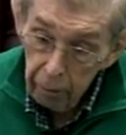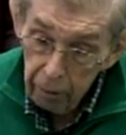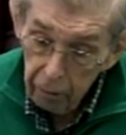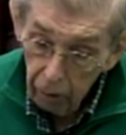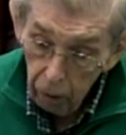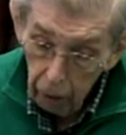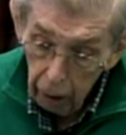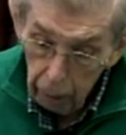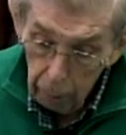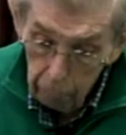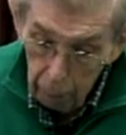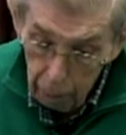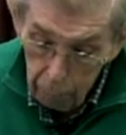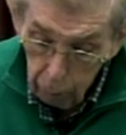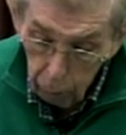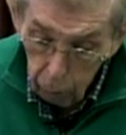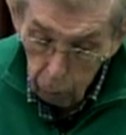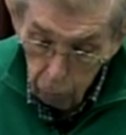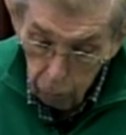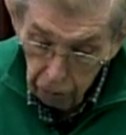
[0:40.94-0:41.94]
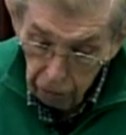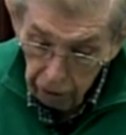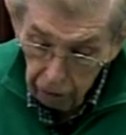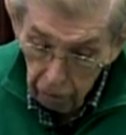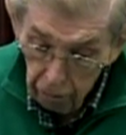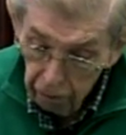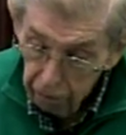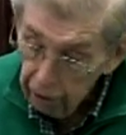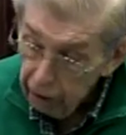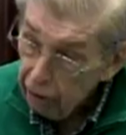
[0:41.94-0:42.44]
a lot of people who
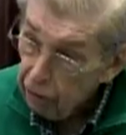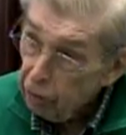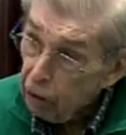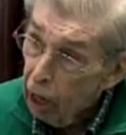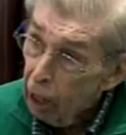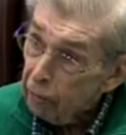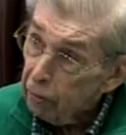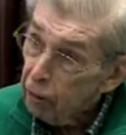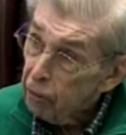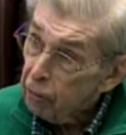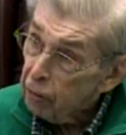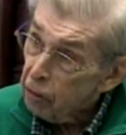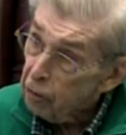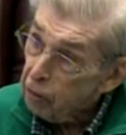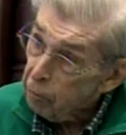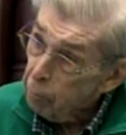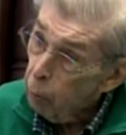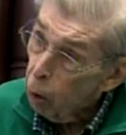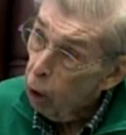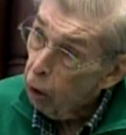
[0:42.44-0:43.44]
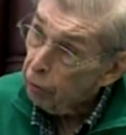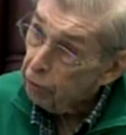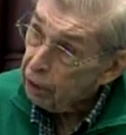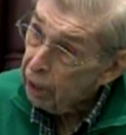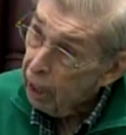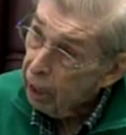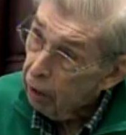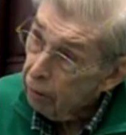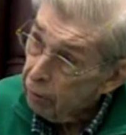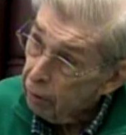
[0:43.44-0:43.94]
still think Charlton's a small
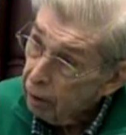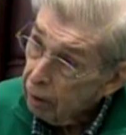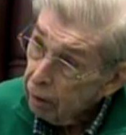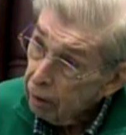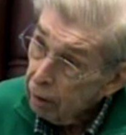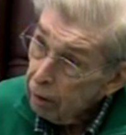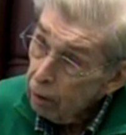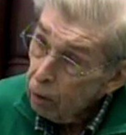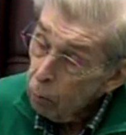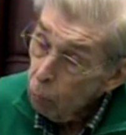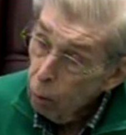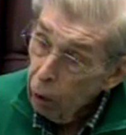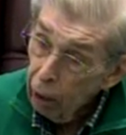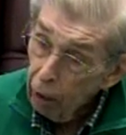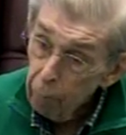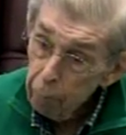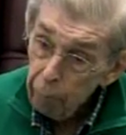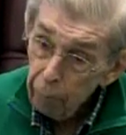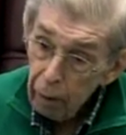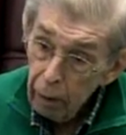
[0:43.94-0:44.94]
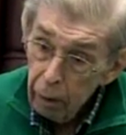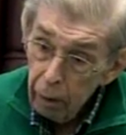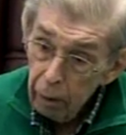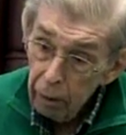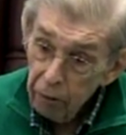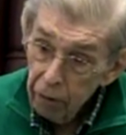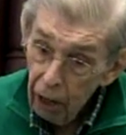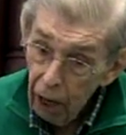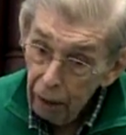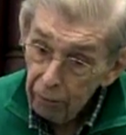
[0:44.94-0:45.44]
town. Well,
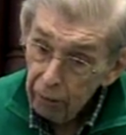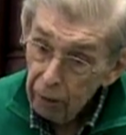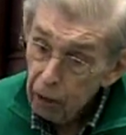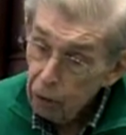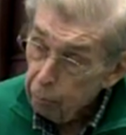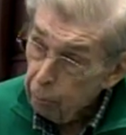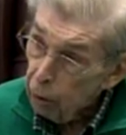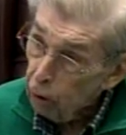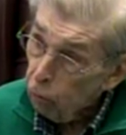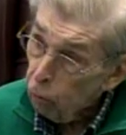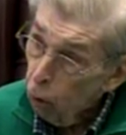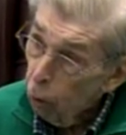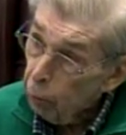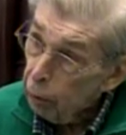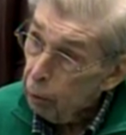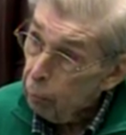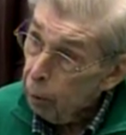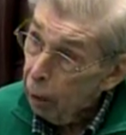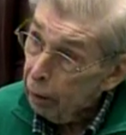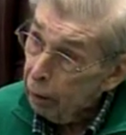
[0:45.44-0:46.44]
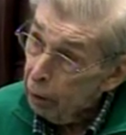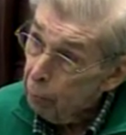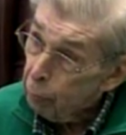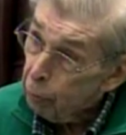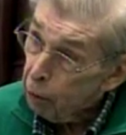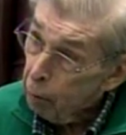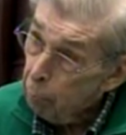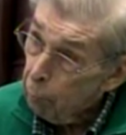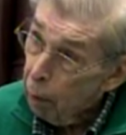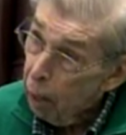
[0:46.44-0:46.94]
Charlton has been growing by
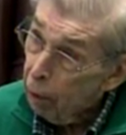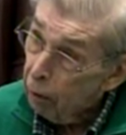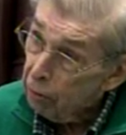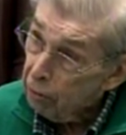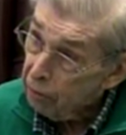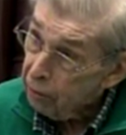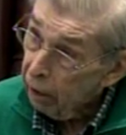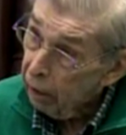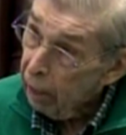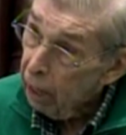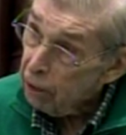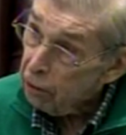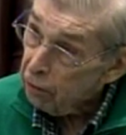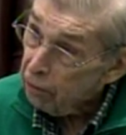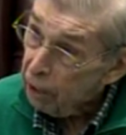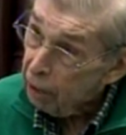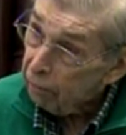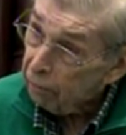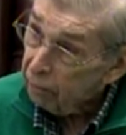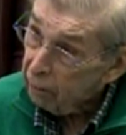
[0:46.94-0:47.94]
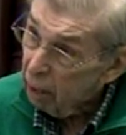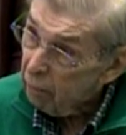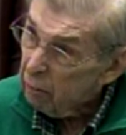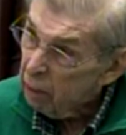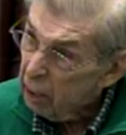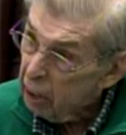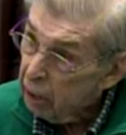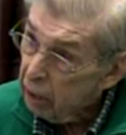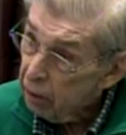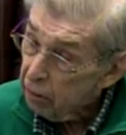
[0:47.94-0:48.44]
leaps and bounds the last
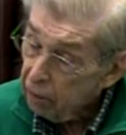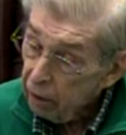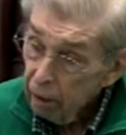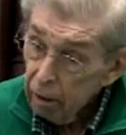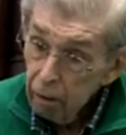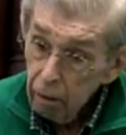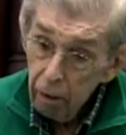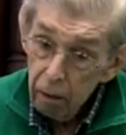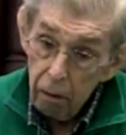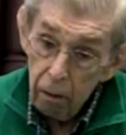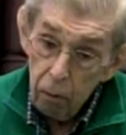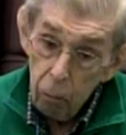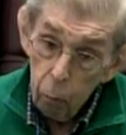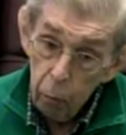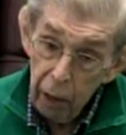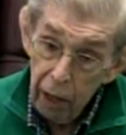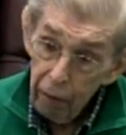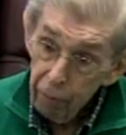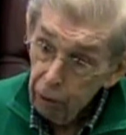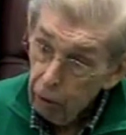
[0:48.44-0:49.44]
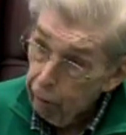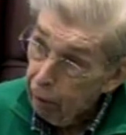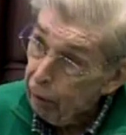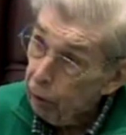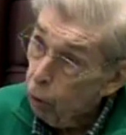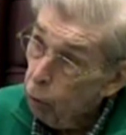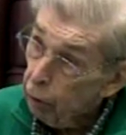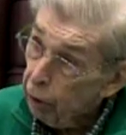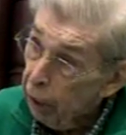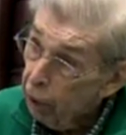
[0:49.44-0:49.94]
6-7 years. We have a
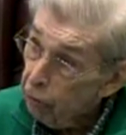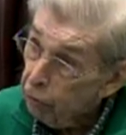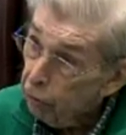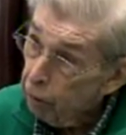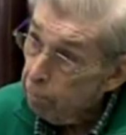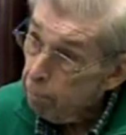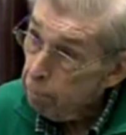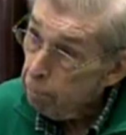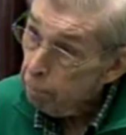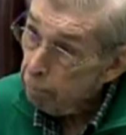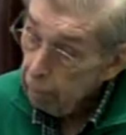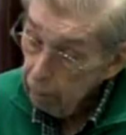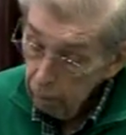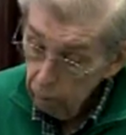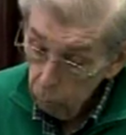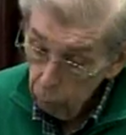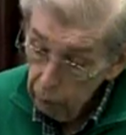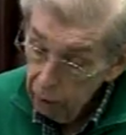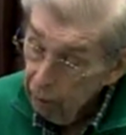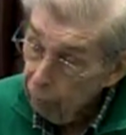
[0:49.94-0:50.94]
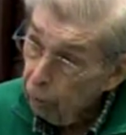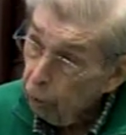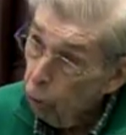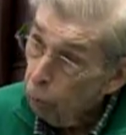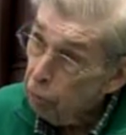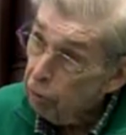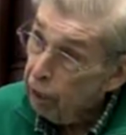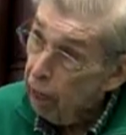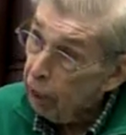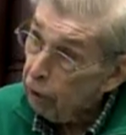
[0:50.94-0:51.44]
great location, we have a
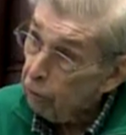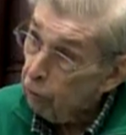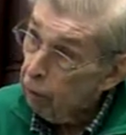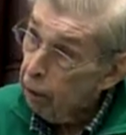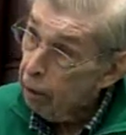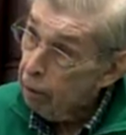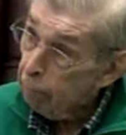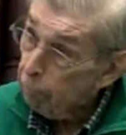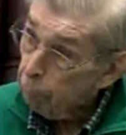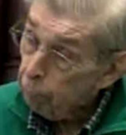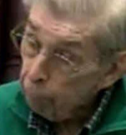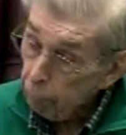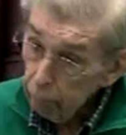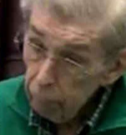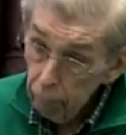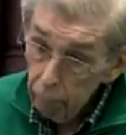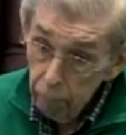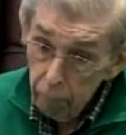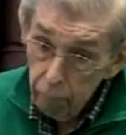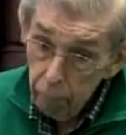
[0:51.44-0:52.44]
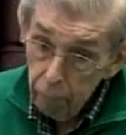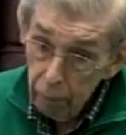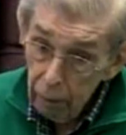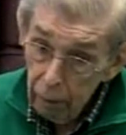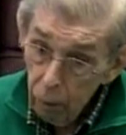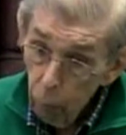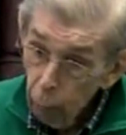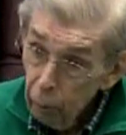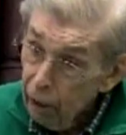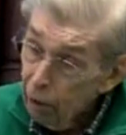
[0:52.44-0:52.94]
low tax rate,
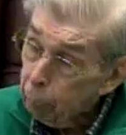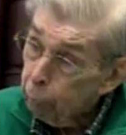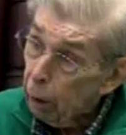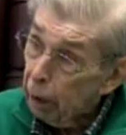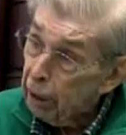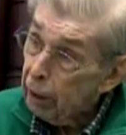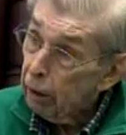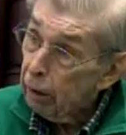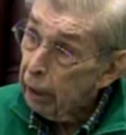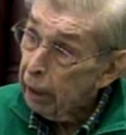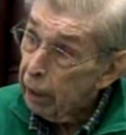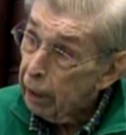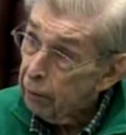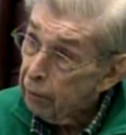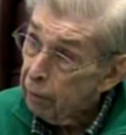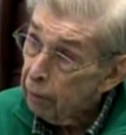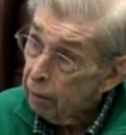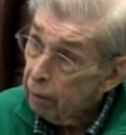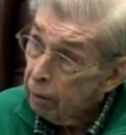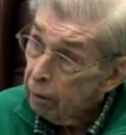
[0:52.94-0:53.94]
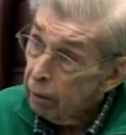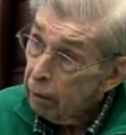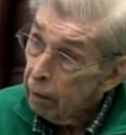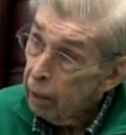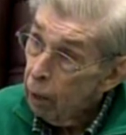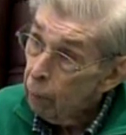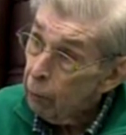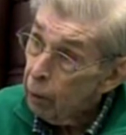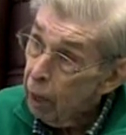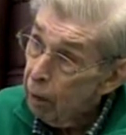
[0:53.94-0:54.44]
we have plenty of land,
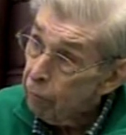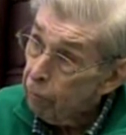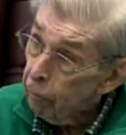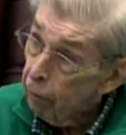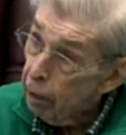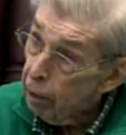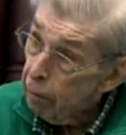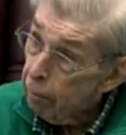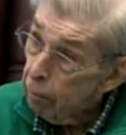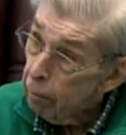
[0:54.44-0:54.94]
and we have great